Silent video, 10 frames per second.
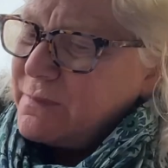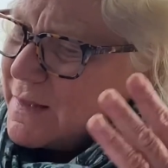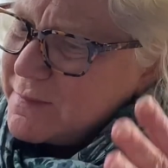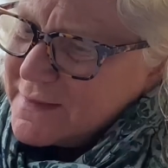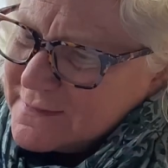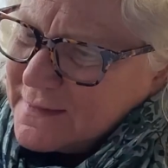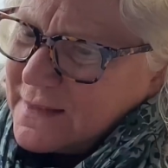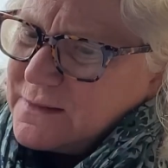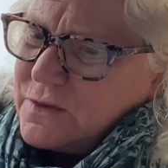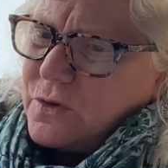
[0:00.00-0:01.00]
Maybe it's
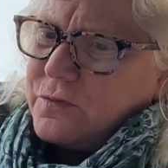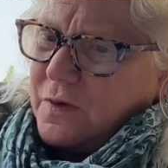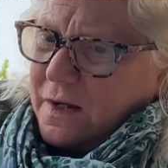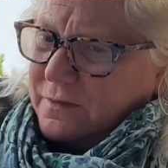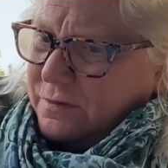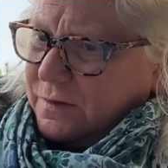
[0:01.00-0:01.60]
1905.